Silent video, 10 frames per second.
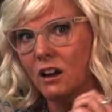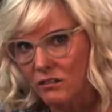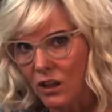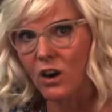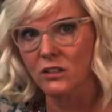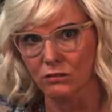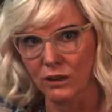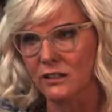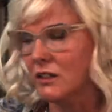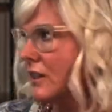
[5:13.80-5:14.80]
lasts a
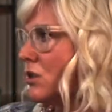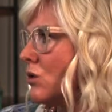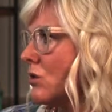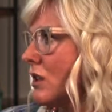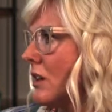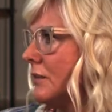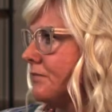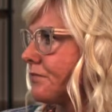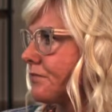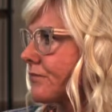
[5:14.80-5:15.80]
relatively short time.
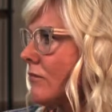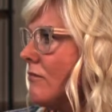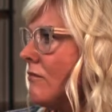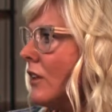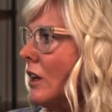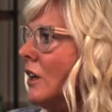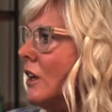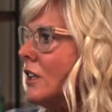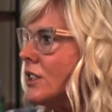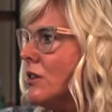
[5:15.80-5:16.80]

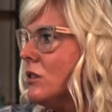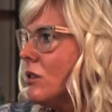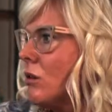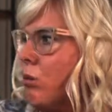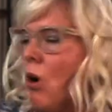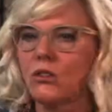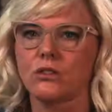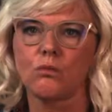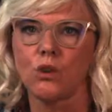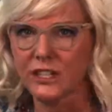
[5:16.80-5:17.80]
So
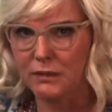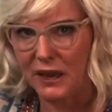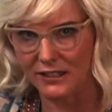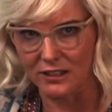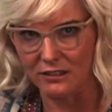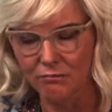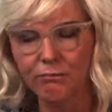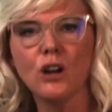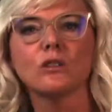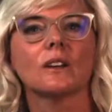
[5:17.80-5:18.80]
what is better?
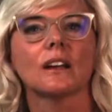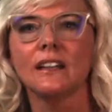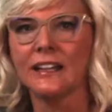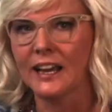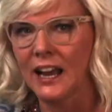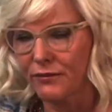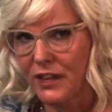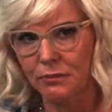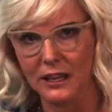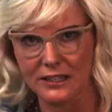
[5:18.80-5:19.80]
Both clearly have their
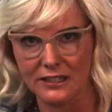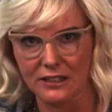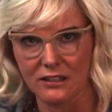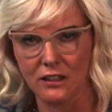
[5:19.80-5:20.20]
places,